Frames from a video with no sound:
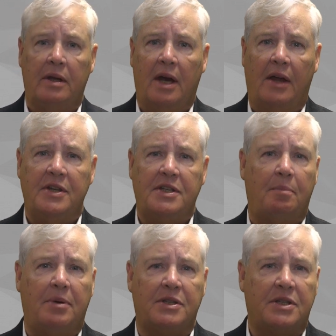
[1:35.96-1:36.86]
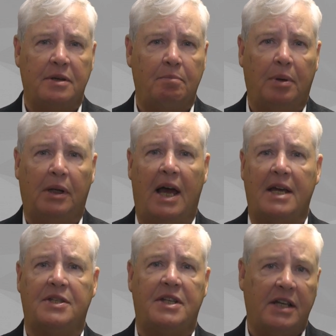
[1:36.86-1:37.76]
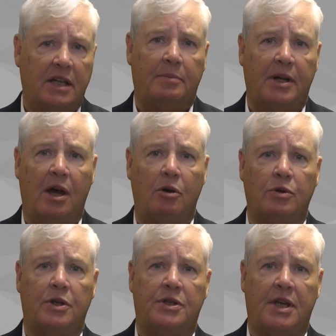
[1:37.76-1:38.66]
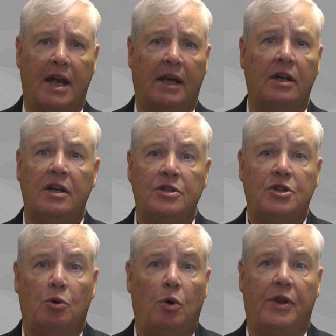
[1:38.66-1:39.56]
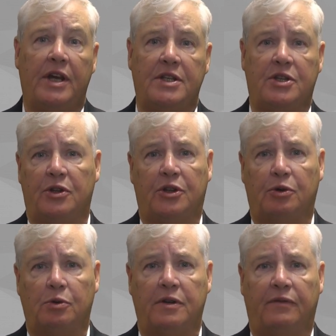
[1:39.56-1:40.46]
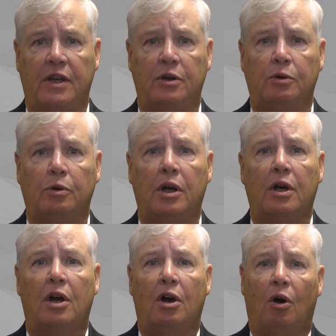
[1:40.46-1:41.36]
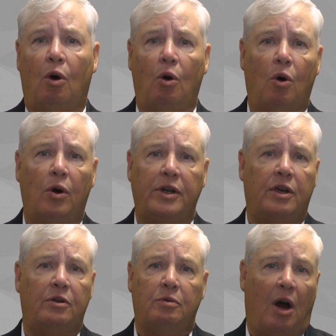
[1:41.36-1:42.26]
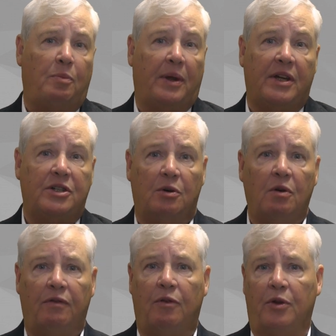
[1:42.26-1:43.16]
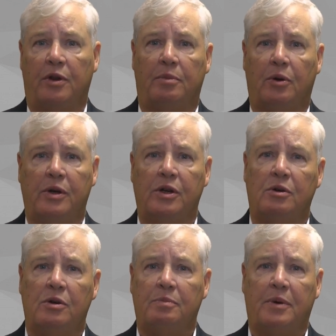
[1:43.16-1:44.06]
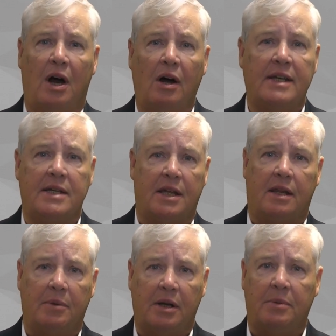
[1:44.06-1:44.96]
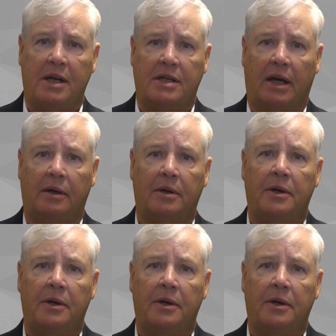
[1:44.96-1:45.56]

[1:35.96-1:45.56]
And this can be as simple as sending them a note saying, saw this and thought of you, or you open the door for them, or you're kind to them in a meeting.